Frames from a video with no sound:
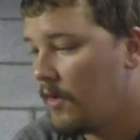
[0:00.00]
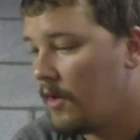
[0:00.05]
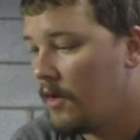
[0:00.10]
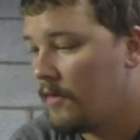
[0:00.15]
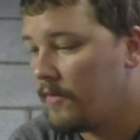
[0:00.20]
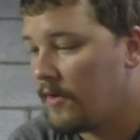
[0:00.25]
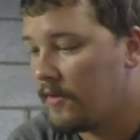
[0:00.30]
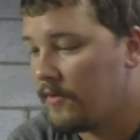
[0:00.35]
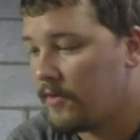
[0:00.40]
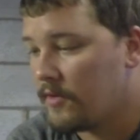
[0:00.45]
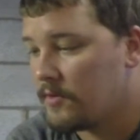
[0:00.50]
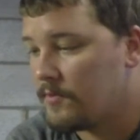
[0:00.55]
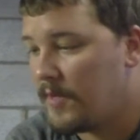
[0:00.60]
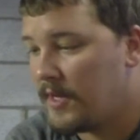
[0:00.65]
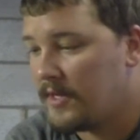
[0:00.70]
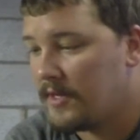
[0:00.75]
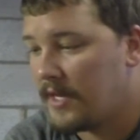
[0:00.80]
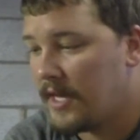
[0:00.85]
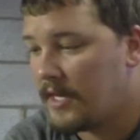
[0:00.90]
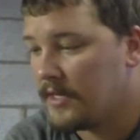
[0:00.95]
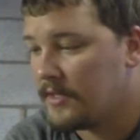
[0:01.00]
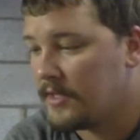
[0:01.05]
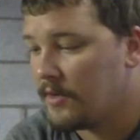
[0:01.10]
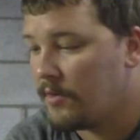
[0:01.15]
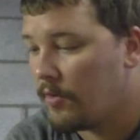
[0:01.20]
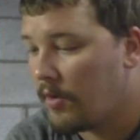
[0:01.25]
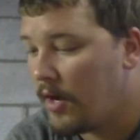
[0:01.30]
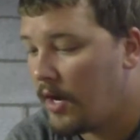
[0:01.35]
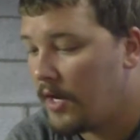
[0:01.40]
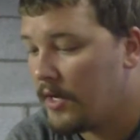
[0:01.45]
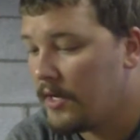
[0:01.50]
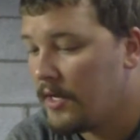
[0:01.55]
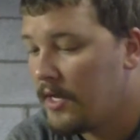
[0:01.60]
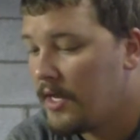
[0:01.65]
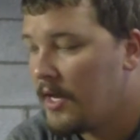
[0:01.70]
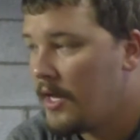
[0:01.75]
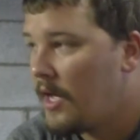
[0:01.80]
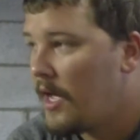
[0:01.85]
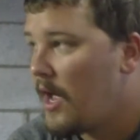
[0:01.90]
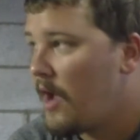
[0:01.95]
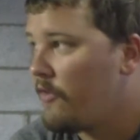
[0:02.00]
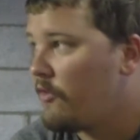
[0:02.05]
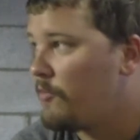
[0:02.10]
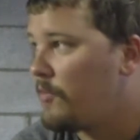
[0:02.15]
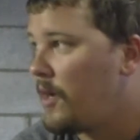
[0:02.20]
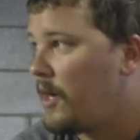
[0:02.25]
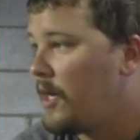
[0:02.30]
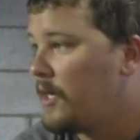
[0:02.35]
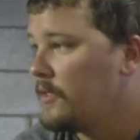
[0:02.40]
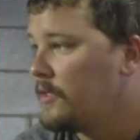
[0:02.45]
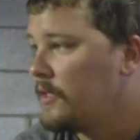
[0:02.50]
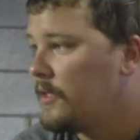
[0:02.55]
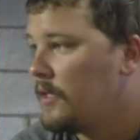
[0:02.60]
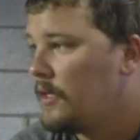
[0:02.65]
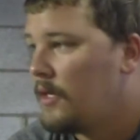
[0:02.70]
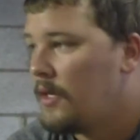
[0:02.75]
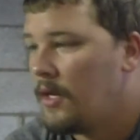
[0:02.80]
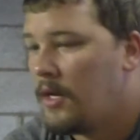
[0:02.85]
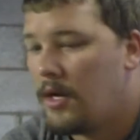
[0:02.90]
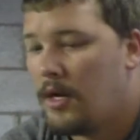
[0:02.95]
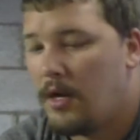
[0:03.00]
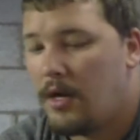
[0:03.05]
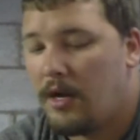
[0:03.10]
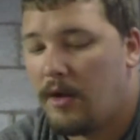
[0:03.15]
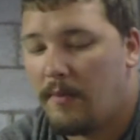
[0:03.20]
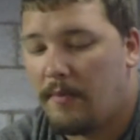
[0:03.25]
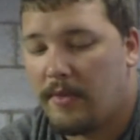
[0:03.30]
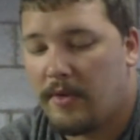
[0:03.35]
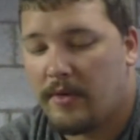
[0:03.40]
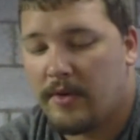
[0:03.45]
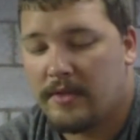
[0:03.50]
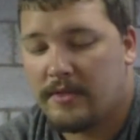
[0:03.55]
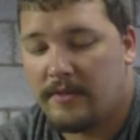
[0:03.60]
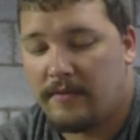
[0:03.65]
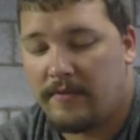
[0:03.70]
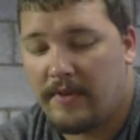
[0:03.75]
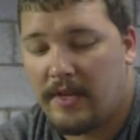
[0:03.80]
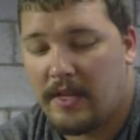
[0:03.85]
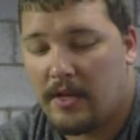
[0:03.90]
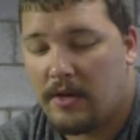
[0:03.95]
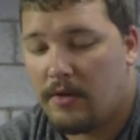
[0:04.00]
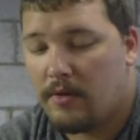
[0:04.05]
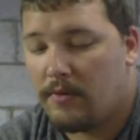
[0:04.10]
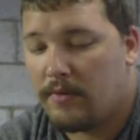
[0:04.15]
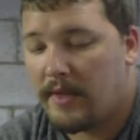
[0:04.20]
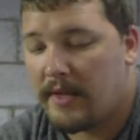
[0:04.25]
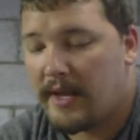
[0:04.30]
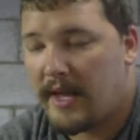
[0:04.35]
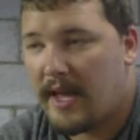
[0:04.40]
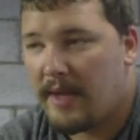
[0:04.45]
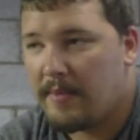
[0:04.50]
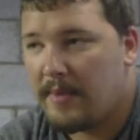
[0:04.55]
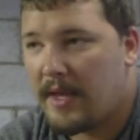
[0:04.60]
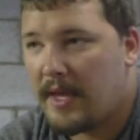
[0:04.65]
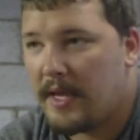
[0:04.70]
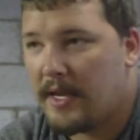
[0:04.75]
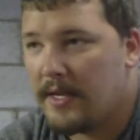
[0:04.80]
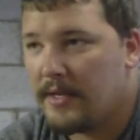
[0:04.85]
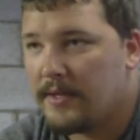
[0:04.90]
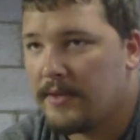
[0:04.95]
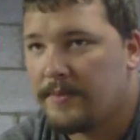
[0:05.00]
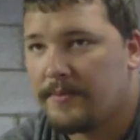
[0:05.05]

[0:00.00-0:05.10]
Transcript: Very first bait casting rod I ever bought. There is a video that I made